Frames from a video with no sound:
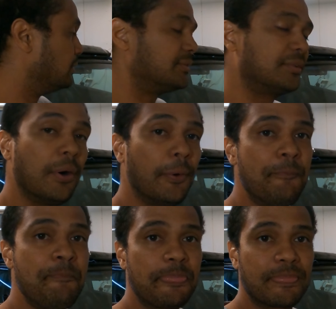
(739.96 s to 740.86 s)

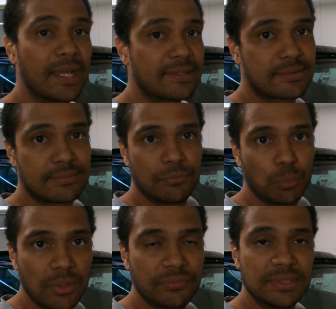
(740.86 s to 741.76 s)
So that's
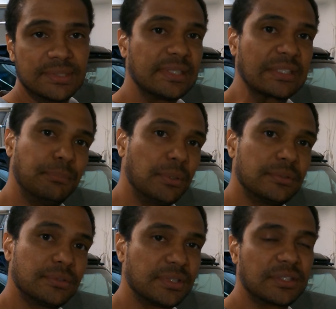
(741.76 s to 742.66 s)
roughly six
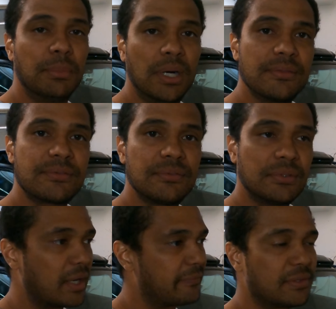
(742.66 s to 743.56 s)
months. You
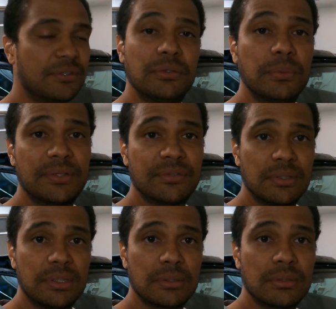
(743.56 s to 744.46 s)
got 52 weeks in a
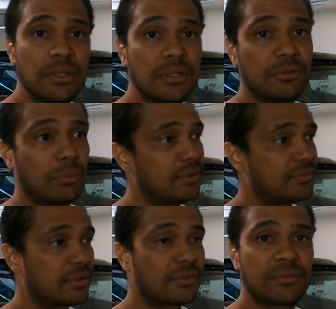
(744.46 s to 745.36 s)
year,
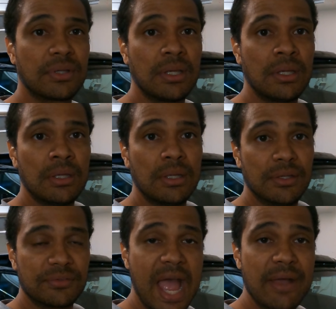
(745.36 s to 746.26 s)
26
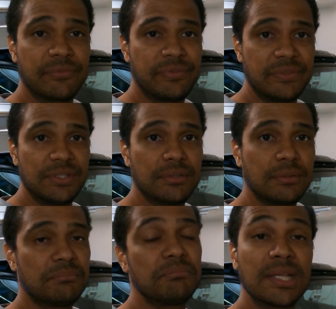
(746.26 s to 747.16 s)
is half of
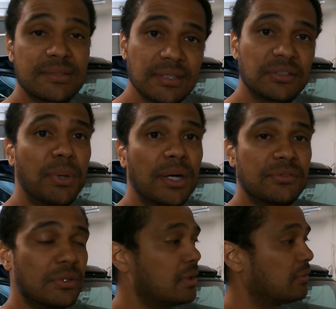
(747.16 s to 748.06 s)
52, that's 6
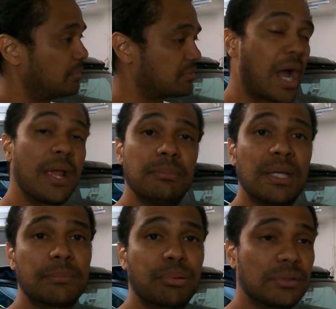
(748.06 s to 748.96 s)
months. From the time you
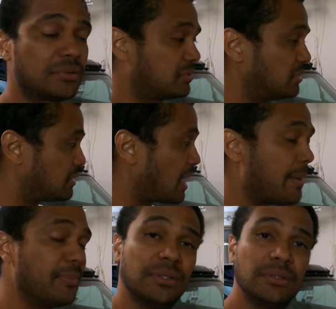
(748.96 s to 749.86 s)
make the purchase to the
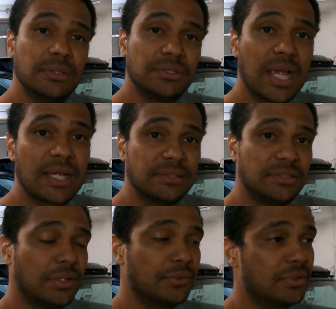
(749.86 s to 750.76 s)
time the chassis
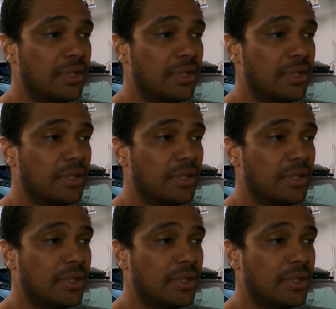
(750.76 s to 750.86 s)
shows